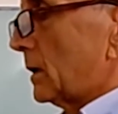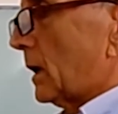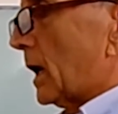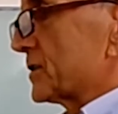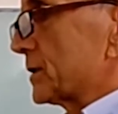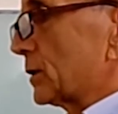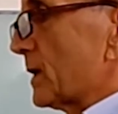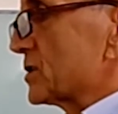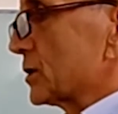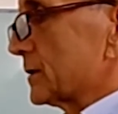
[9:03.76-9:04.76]
Answer the
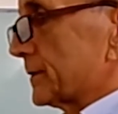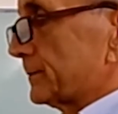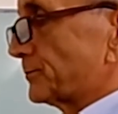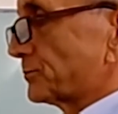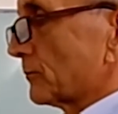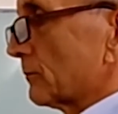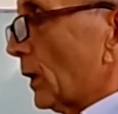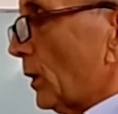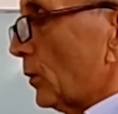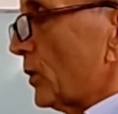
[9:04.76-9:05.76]
questions.
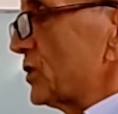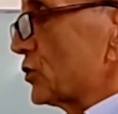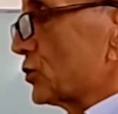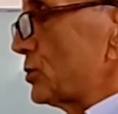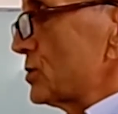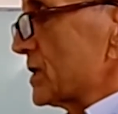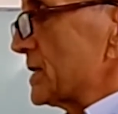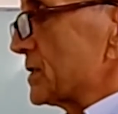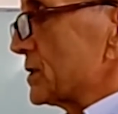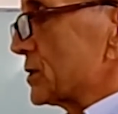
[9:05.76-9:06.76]
Which 2
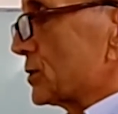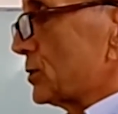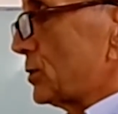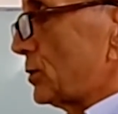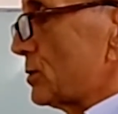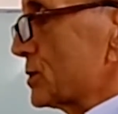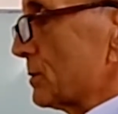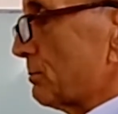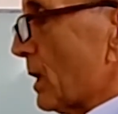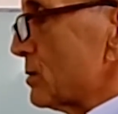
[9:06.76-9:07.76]
senses do you use the
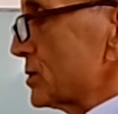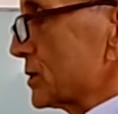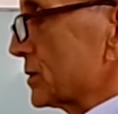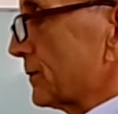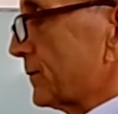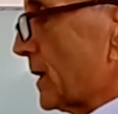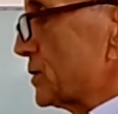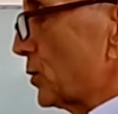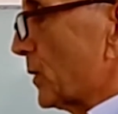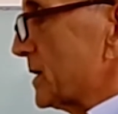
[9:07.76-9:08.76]
most to find
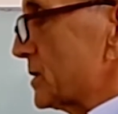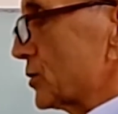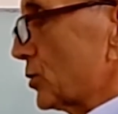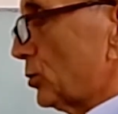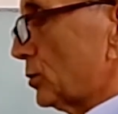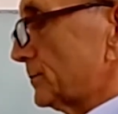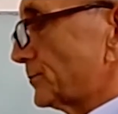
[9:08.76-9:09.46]
your way to school?